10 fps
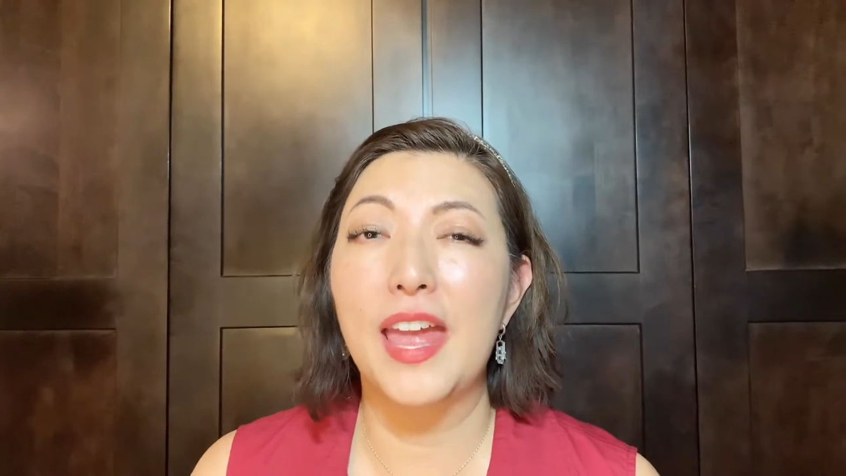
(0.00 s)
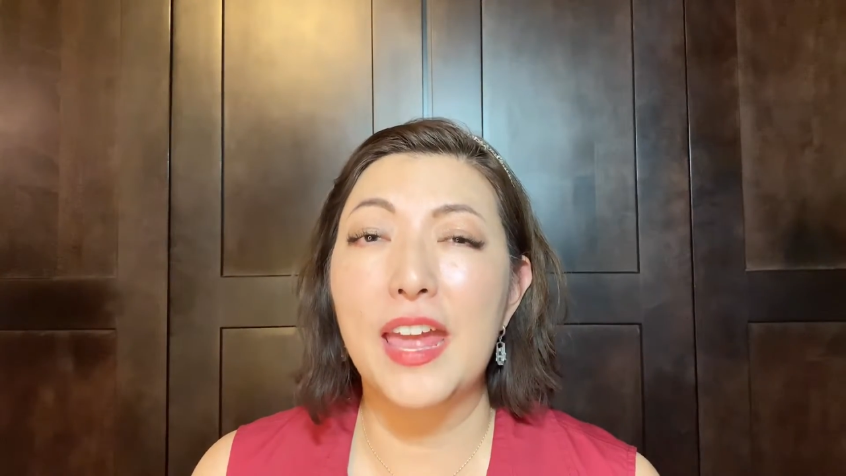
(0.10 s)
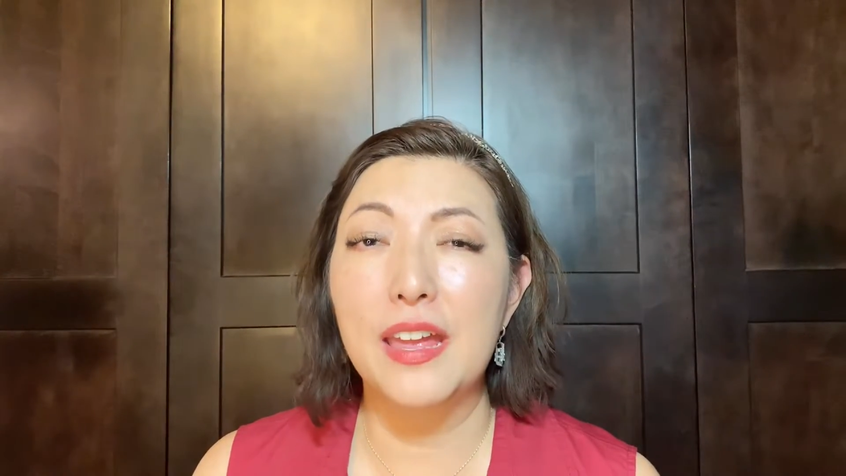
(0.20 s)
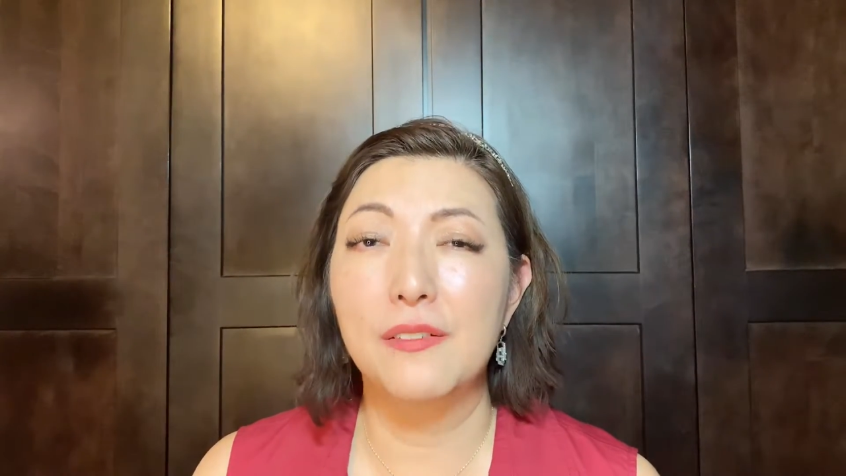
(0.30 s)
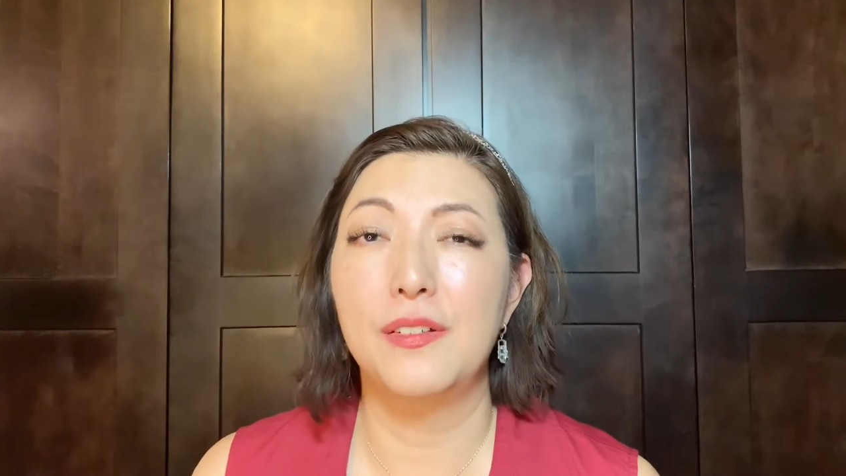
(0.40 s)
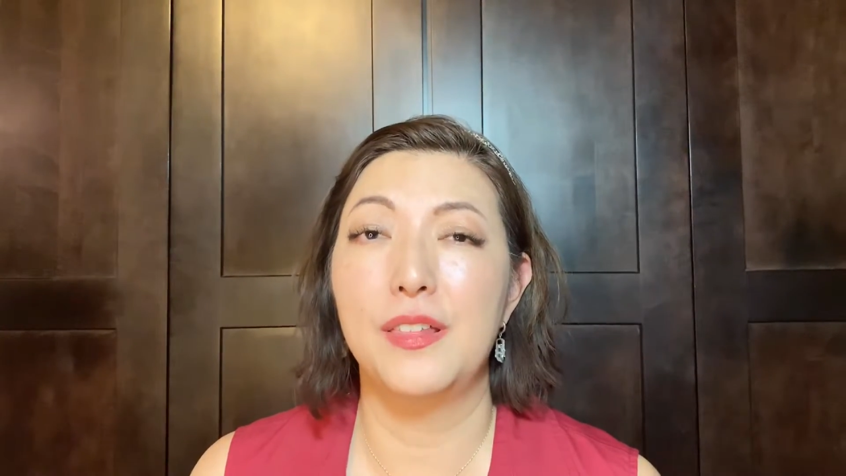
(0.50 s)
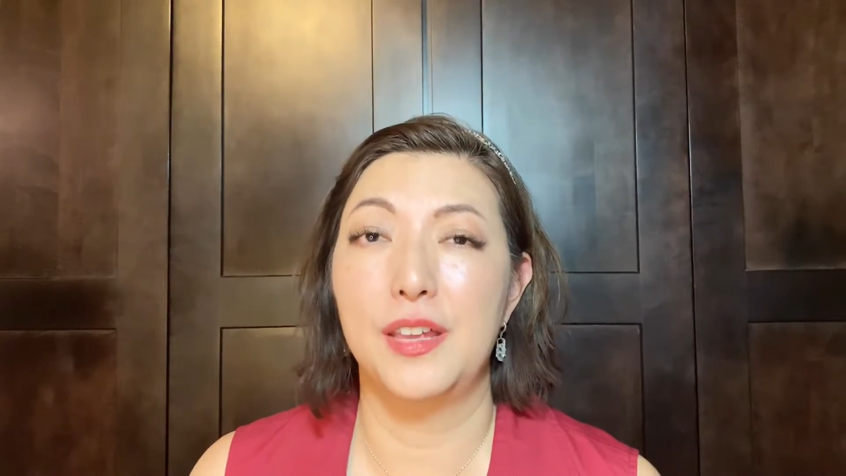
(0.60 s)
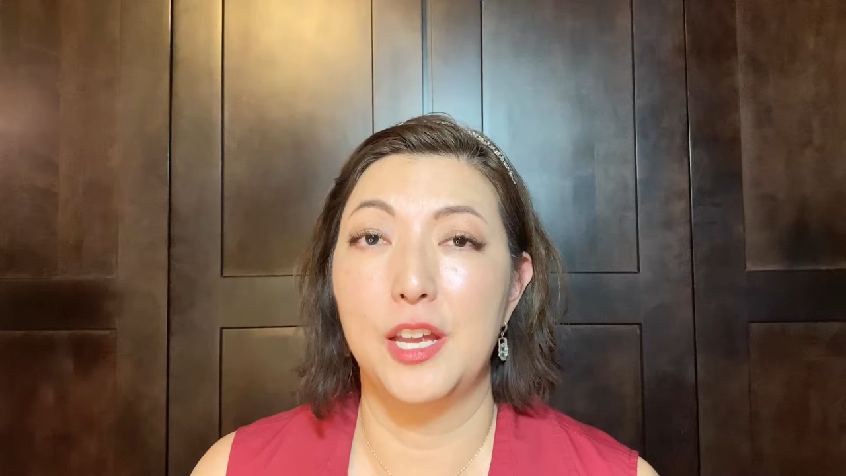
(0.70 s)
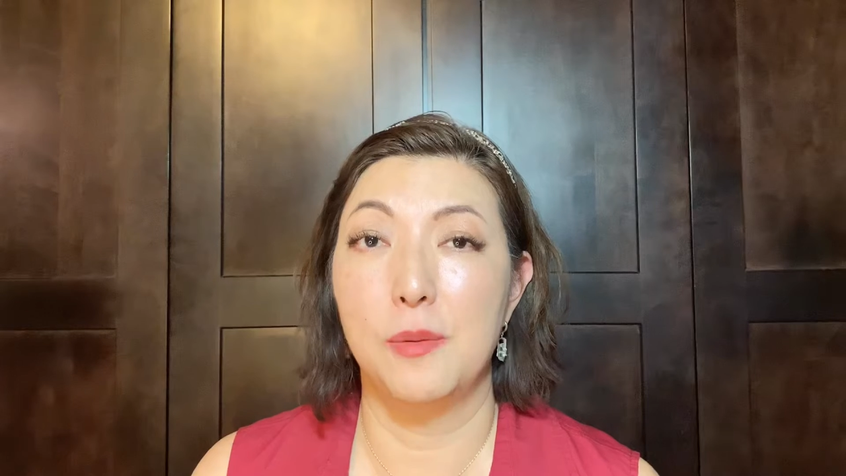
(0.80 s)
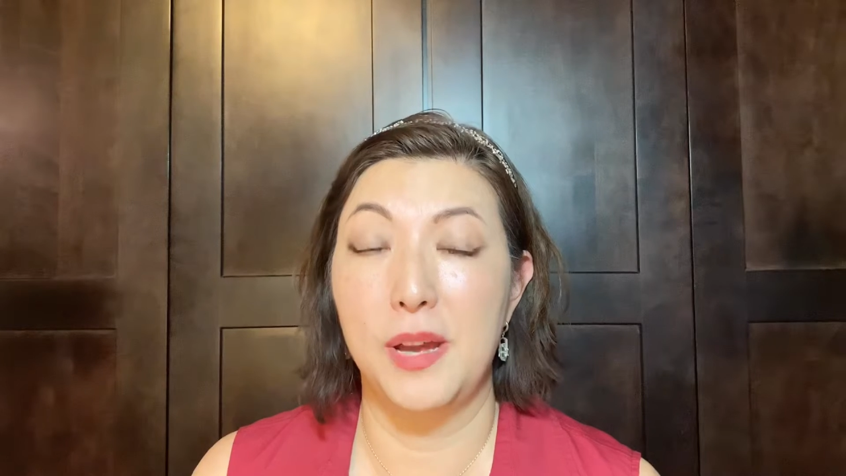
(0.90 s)

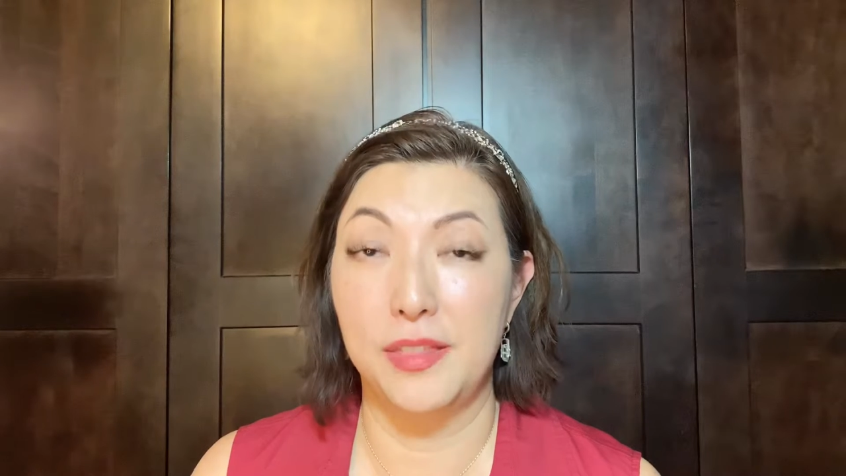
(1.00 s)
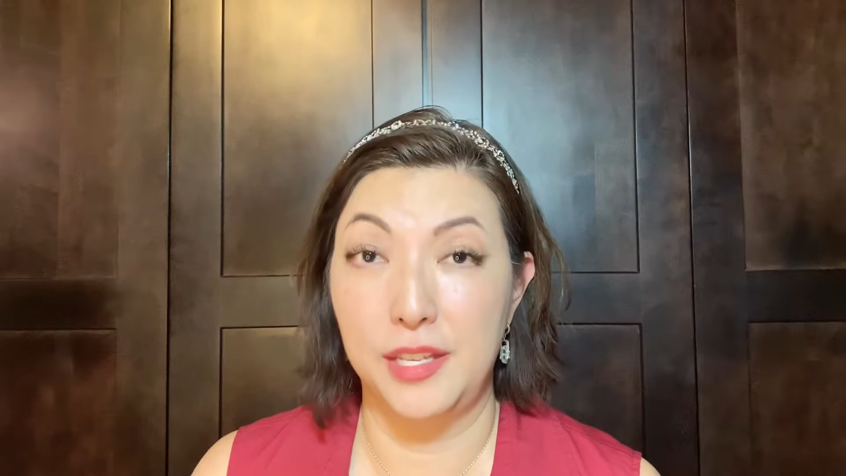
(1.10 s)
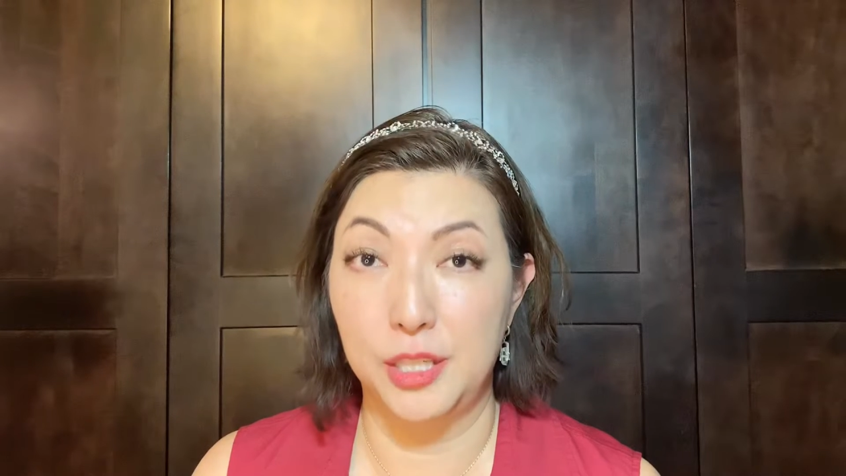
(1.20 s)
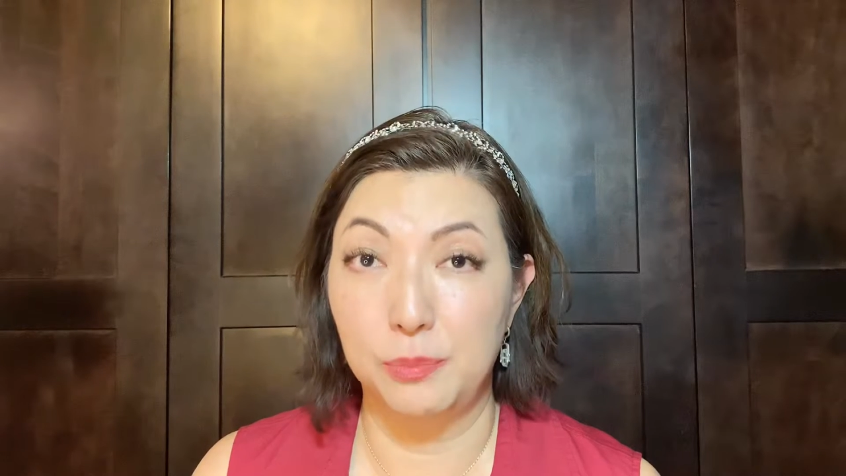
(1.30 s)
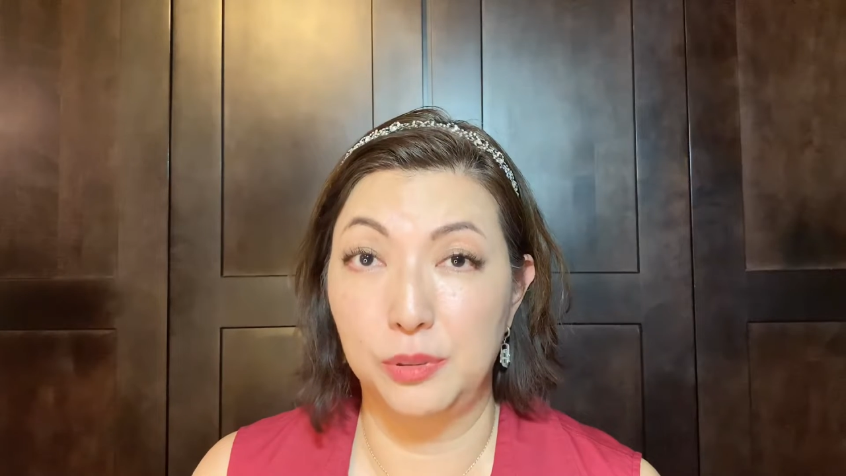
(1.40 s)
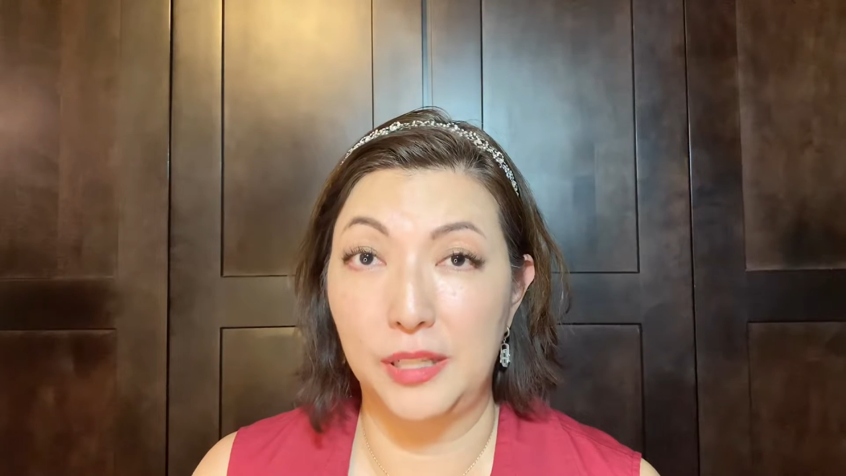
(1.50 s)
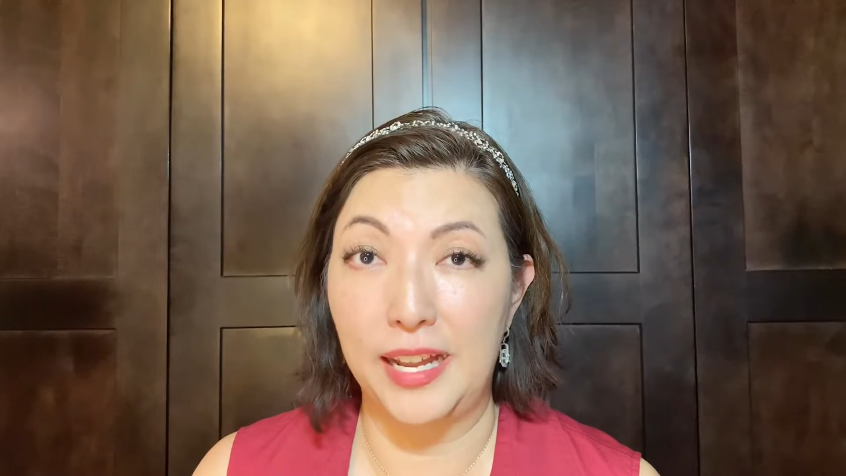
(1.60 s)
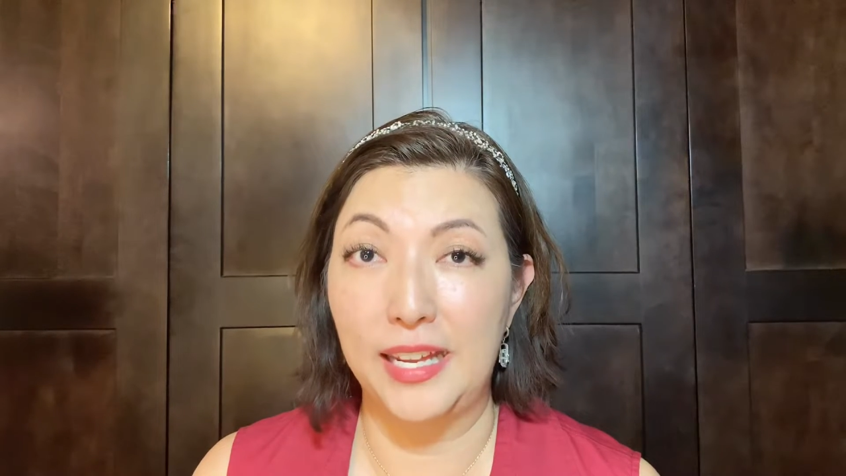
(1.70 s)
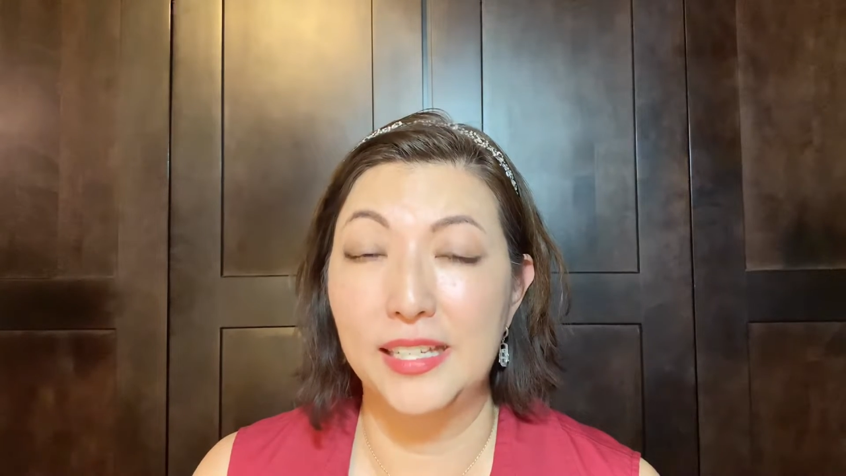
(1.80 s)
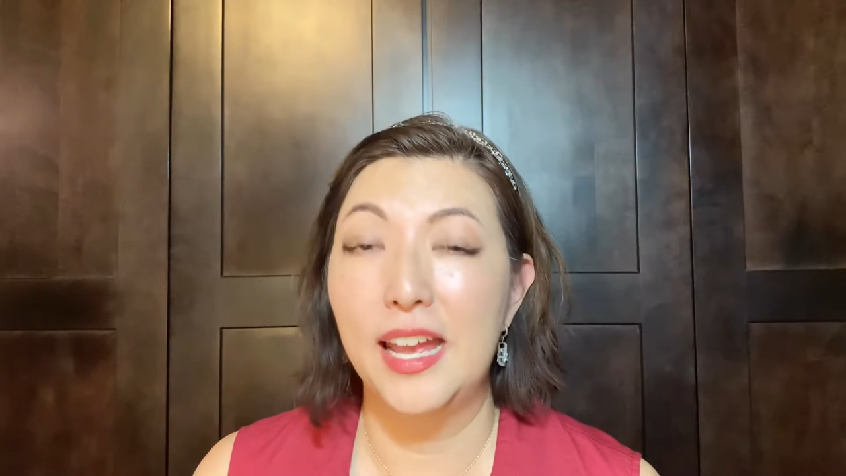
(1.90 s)
everything about this
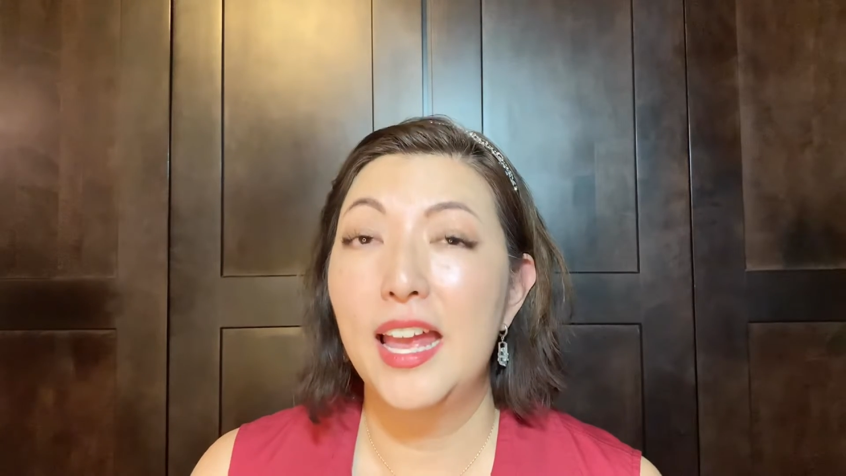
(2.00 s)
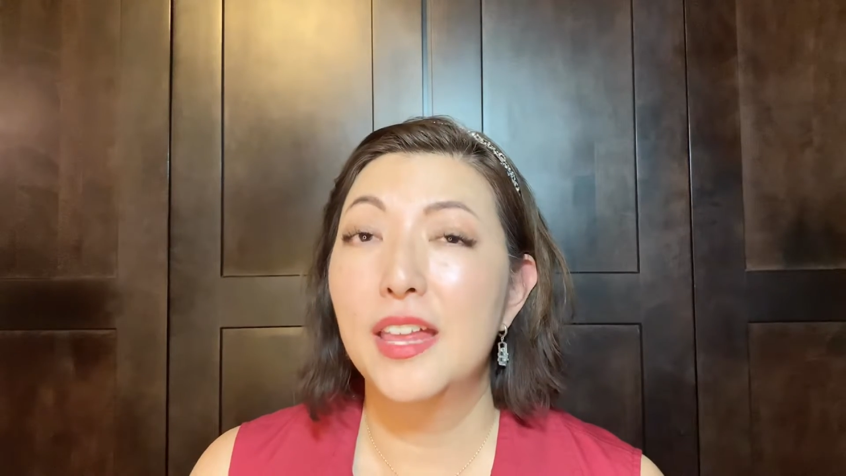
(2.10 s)
plan,